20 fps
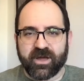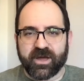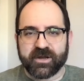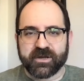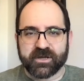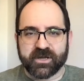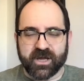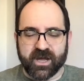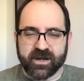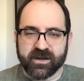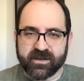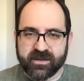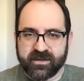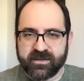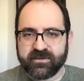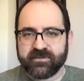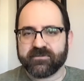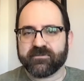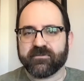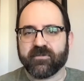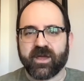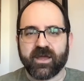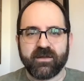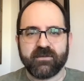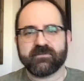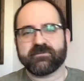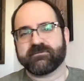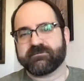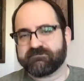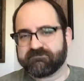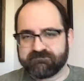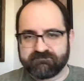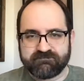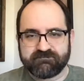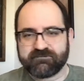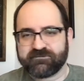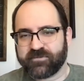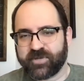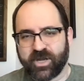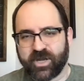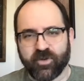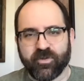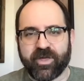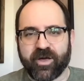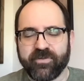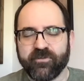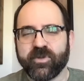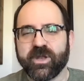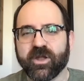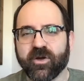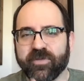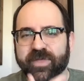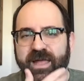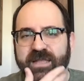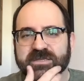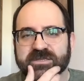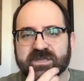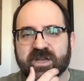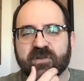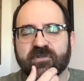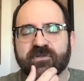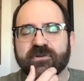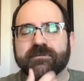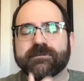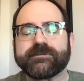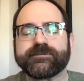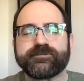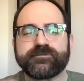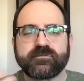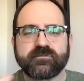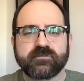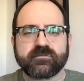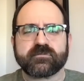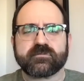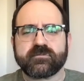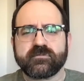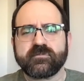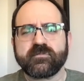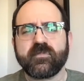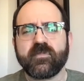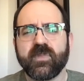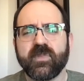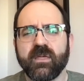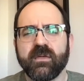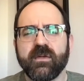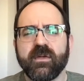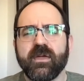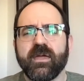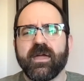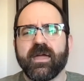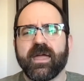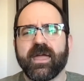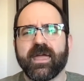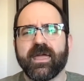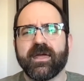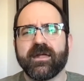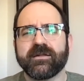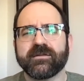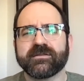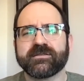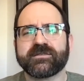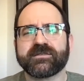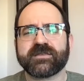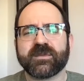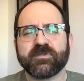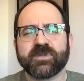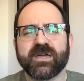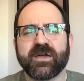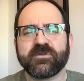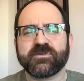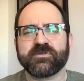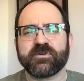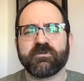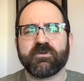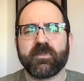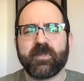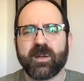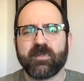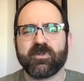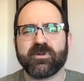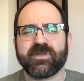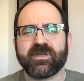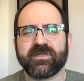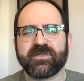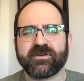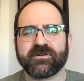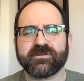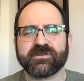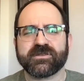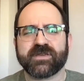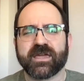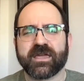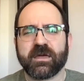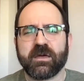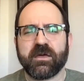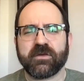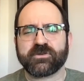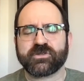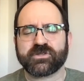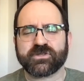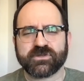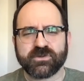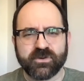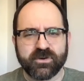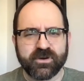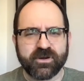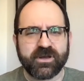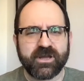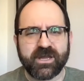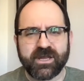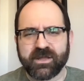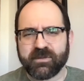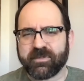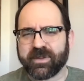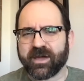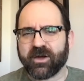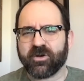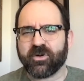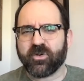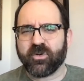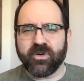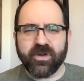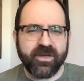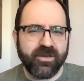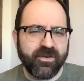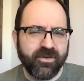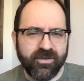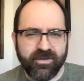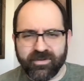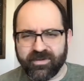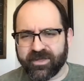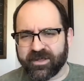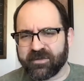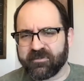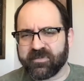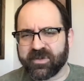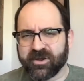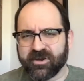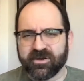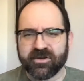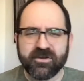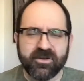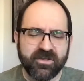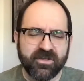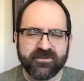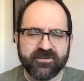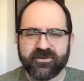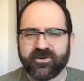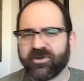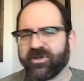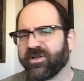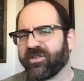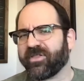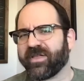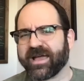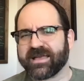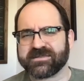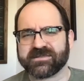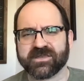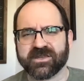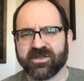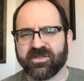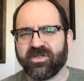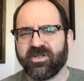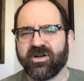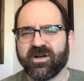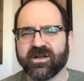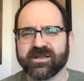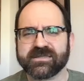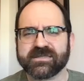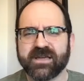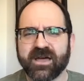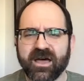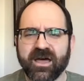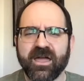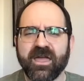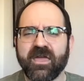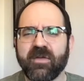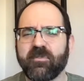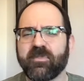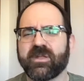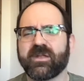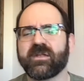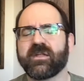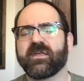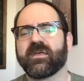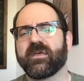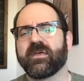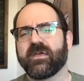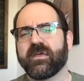on Hanukkah, right? We know that stuff. And sometimes we remember that there's like a story about oil and a miracle of oil lasting a long time, and